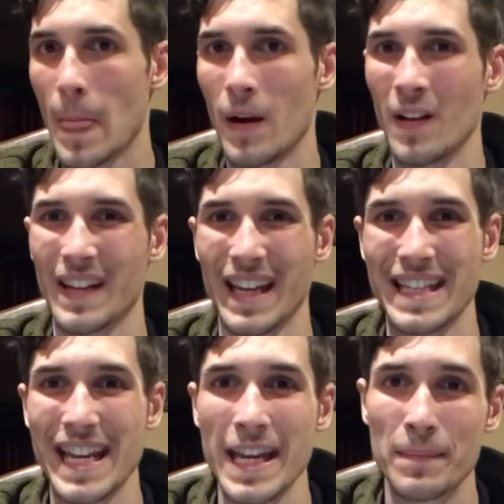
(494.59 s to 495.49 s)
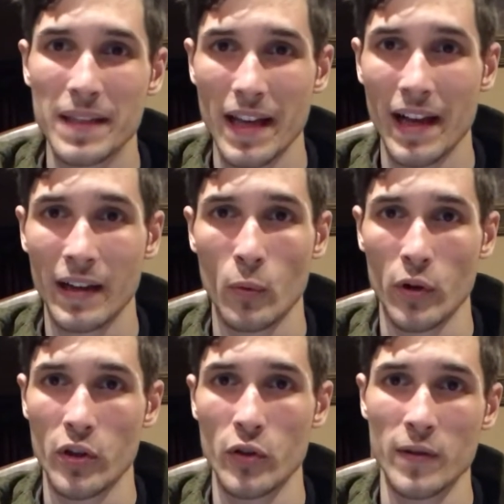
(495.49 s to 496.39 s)
like a tape deck where
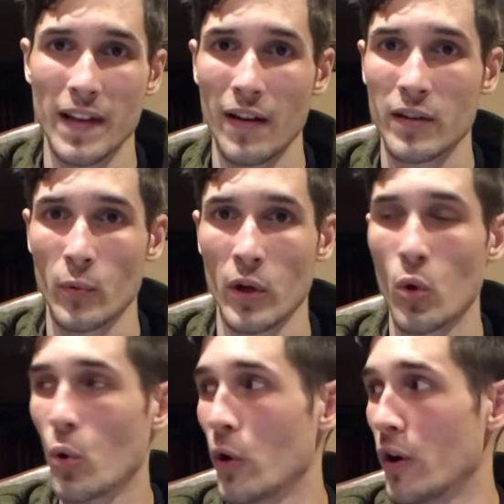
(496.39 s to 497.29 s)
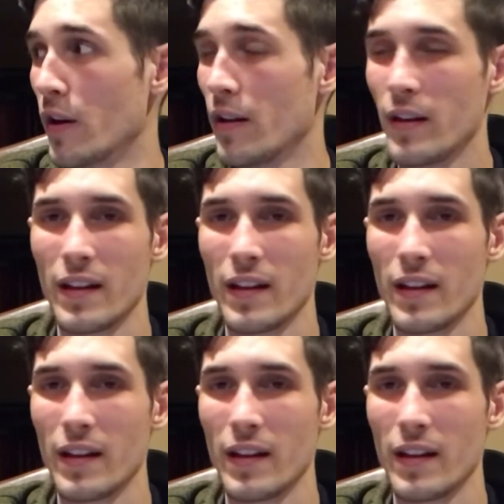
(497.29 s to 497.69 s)
you use that to record,